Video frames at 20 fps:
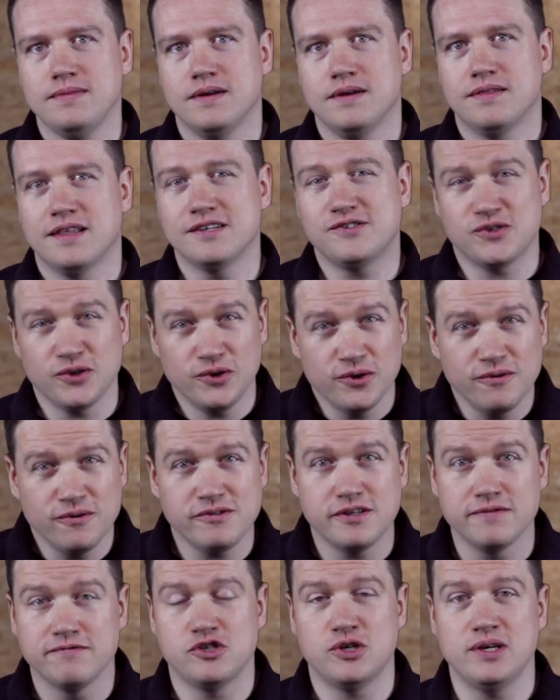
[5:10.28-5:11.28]
That's the good
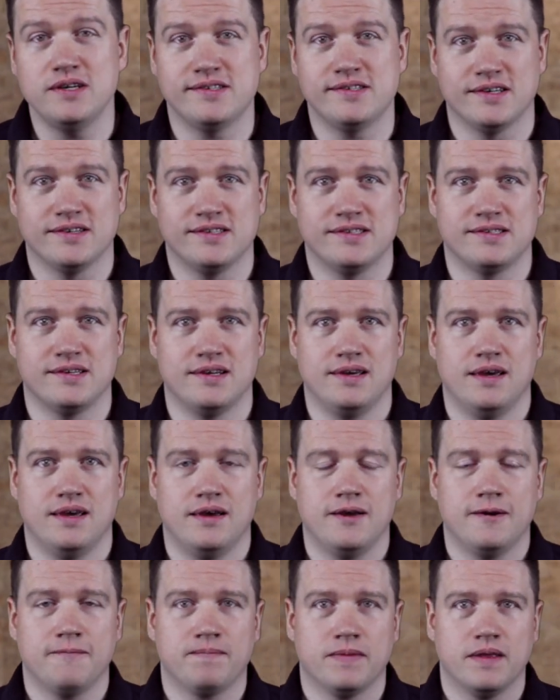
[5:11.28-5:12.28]
news of Jesus.
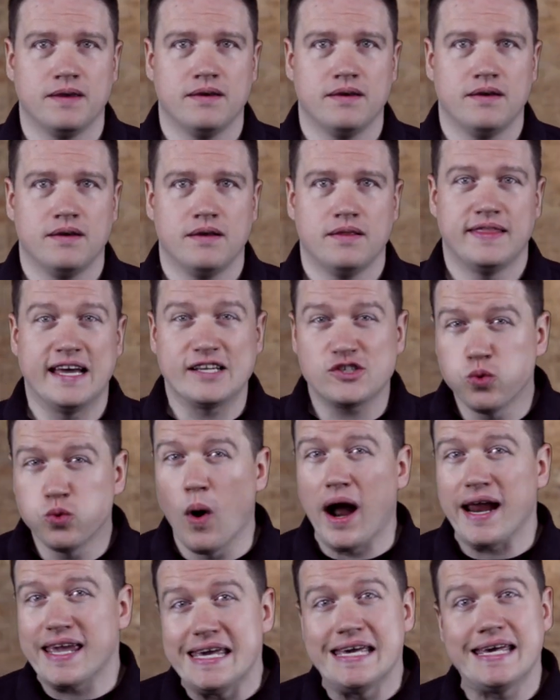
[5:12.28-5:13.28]
That's
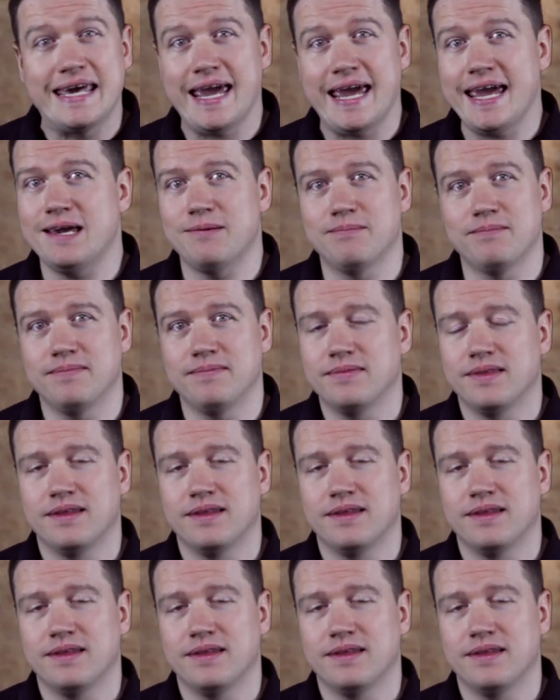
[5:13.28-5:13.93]
why he came.